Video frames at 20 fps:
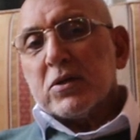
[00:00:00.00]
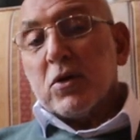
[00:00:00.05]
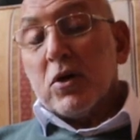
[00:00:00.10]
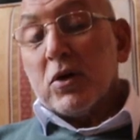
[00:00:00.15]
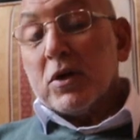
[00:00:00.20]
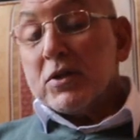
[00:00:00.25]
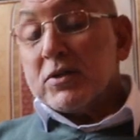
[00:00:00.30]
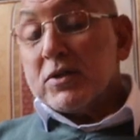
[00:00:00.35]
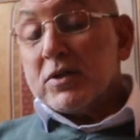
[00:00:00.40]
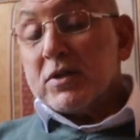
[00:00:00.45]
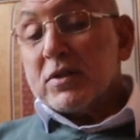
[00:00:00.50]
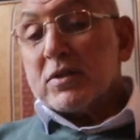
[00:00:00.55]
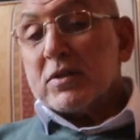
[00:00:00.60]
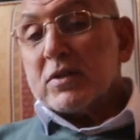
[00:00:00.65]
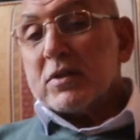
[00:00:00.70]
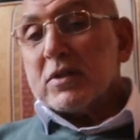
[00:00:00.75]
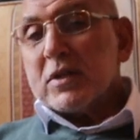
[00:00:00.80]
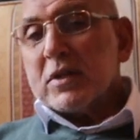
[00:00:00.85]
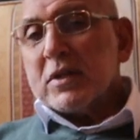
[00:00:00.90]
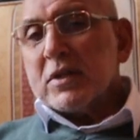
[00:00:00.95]

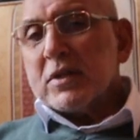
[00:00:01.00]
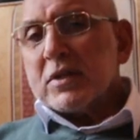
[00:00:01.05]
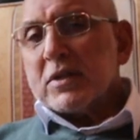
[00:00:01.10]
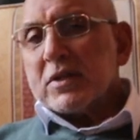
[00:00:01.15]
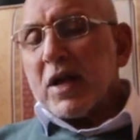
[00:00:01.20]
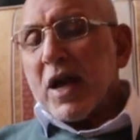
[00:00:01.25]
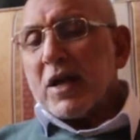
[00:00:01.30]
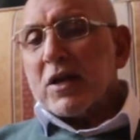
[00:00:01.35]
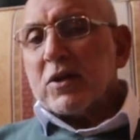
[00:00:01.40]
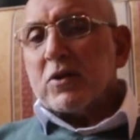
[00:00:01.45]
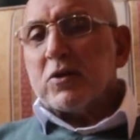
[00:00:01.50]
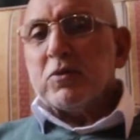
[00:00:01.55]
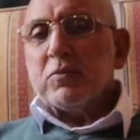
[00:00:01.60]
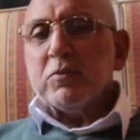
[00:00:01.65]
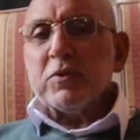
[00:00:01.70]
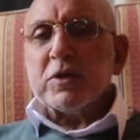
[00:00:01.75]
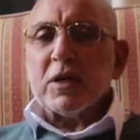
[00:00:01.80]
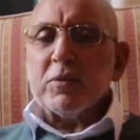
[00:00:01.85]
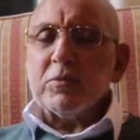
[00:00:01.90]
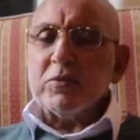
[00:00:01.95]
colleges in Cairo,
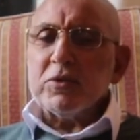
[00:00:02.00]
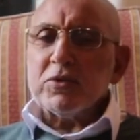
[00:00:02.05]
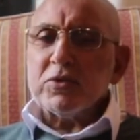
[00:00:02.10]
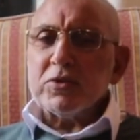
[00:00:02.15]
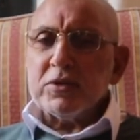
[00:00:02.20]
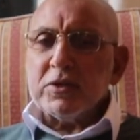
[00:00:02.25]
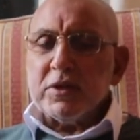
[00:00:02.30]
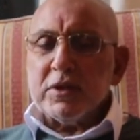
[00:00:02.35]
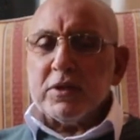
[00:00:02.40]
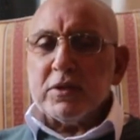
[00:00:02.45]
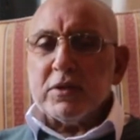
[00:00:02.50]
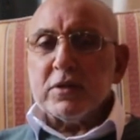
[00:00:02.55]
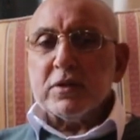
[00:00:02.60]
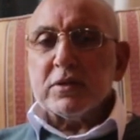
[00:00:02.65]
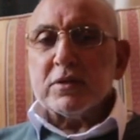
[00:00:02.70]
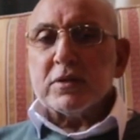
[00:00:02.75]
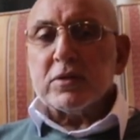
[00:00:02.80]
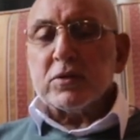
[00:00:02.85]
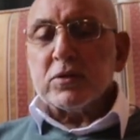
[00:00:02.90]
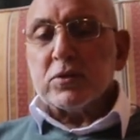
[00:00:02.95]
became
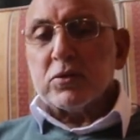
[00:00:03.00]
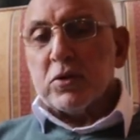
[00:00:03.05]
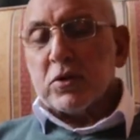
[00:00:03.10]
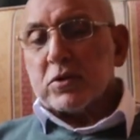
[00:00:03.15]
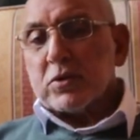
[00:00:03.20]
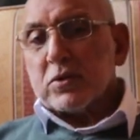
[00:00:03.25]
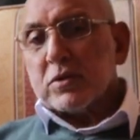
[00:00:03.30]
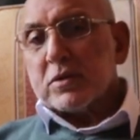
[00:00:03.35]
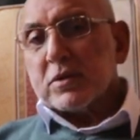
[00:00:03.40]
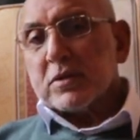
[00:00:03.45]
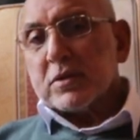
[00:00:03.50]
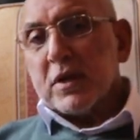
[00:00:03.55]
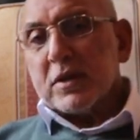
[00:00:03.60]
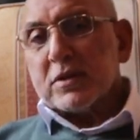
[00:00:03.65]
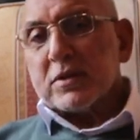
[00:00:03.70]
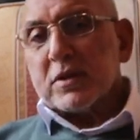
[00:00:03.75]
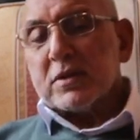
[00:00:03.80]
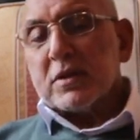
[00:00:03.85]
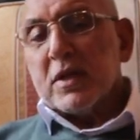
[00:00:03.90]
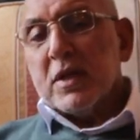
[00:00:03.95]
engineers and doctors and
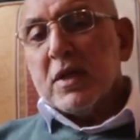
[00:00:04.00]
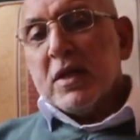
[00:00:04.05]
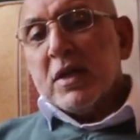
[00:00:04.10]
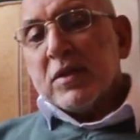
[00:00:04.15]
others.